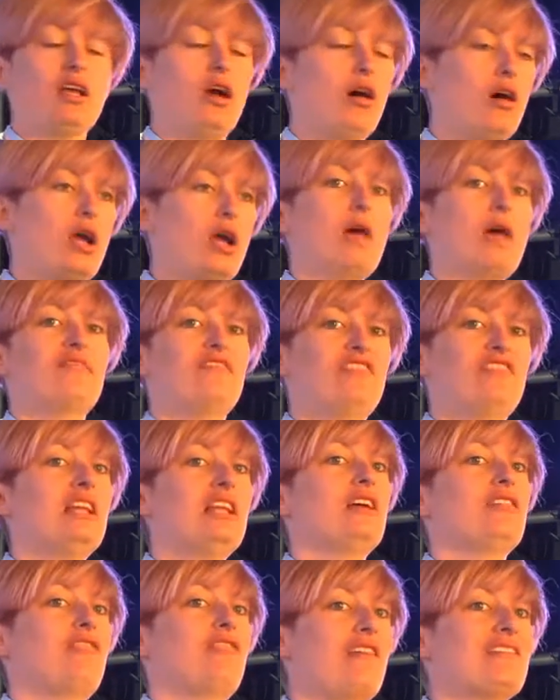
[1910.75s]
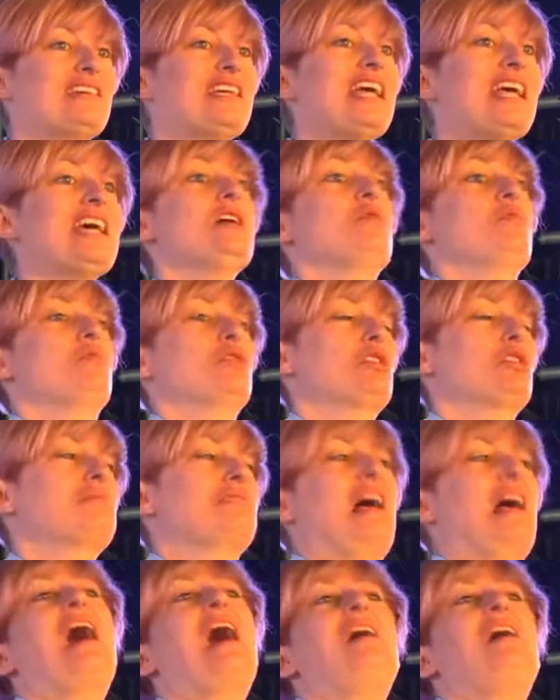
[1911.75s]
I am feeling very ill. And she was
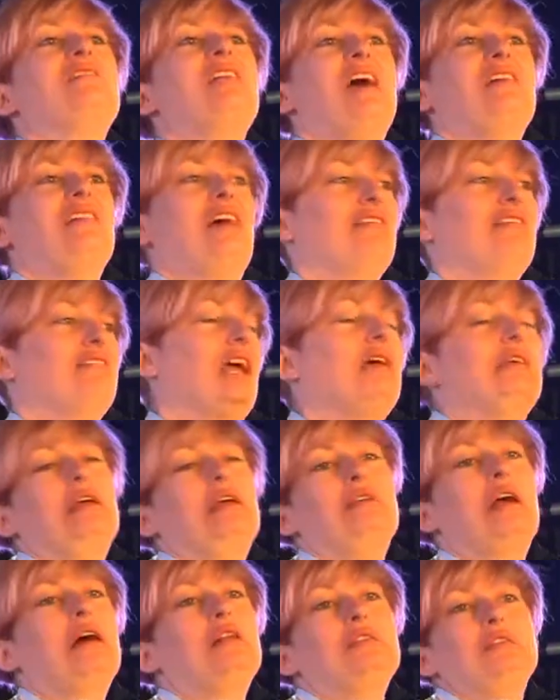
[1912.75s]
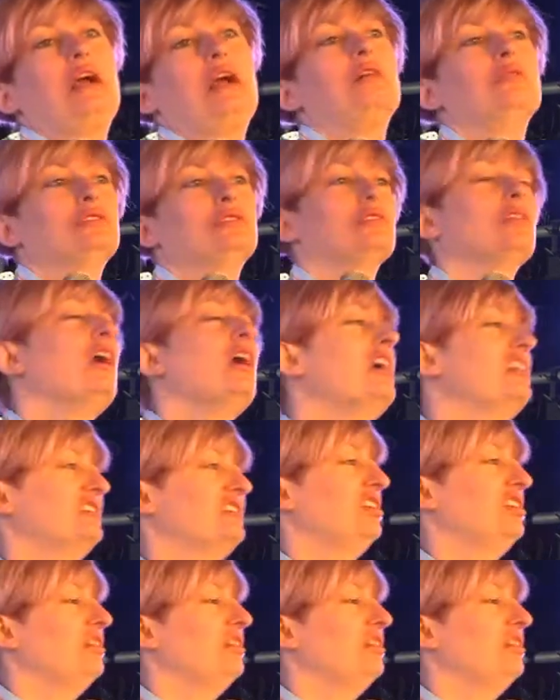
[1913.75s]
like, oh no, Harriet, you've got to go to the